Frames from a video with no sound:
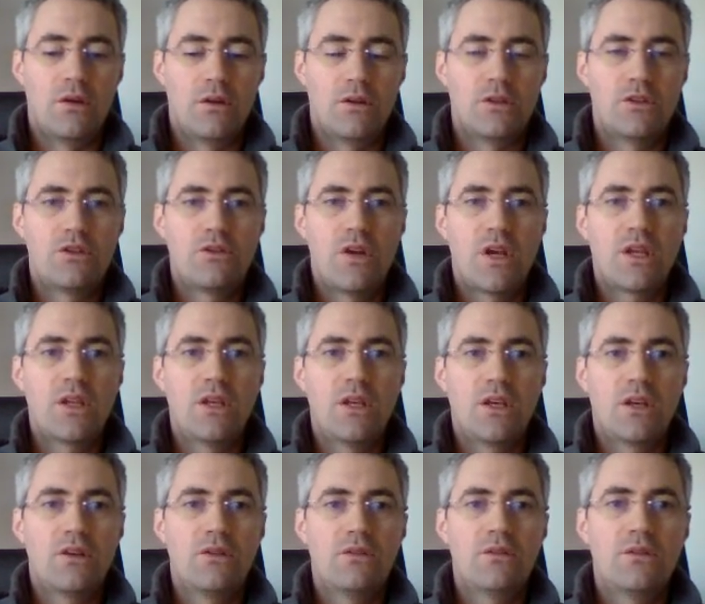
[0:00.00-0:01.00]

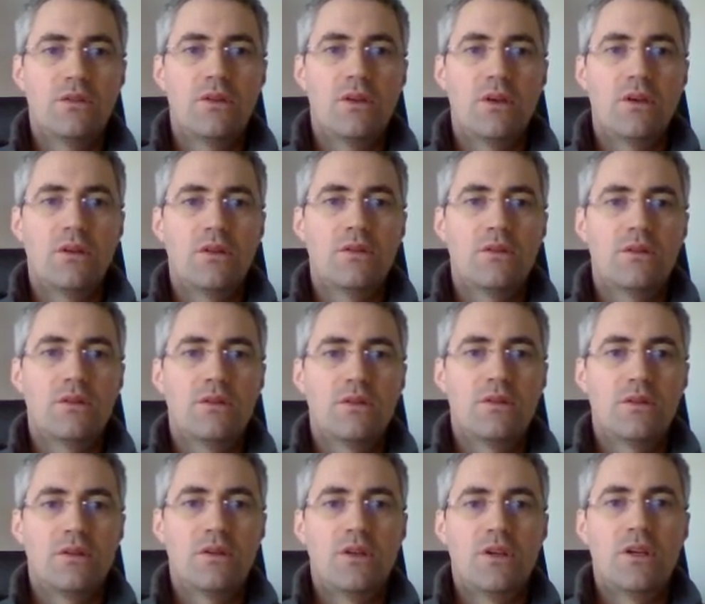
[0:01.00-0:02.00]
tracking
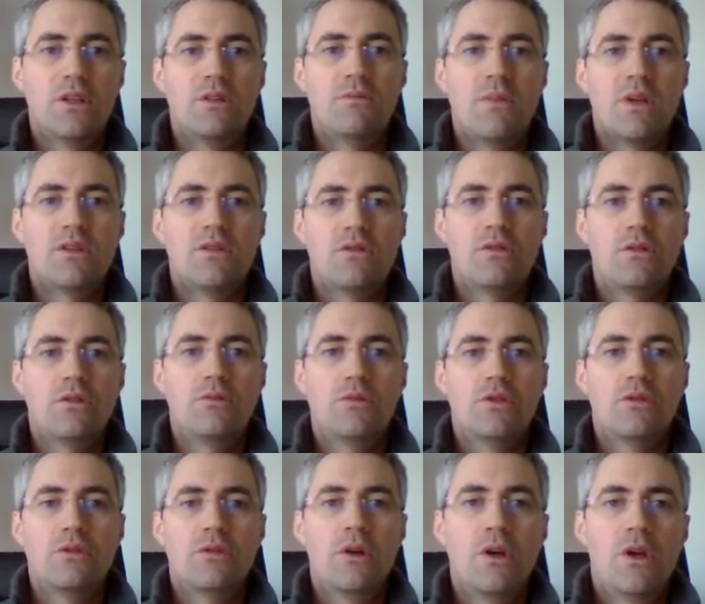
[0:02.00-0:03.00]
content in
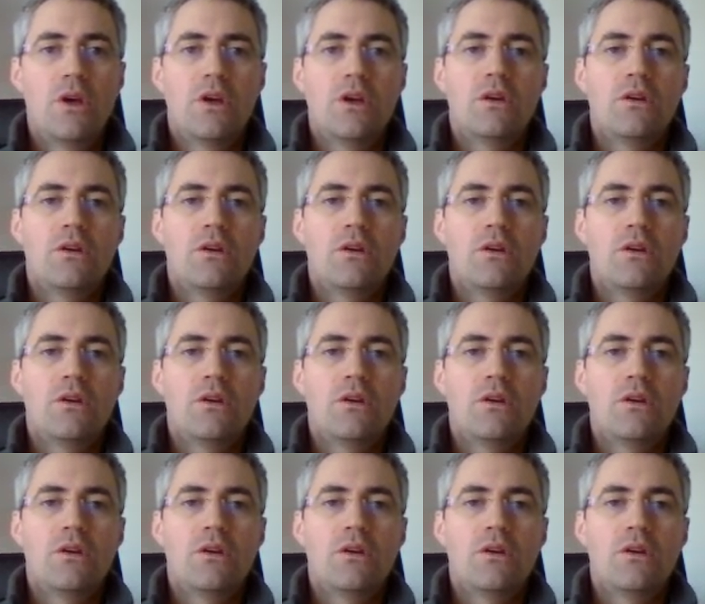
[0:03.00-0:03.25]
Matomo,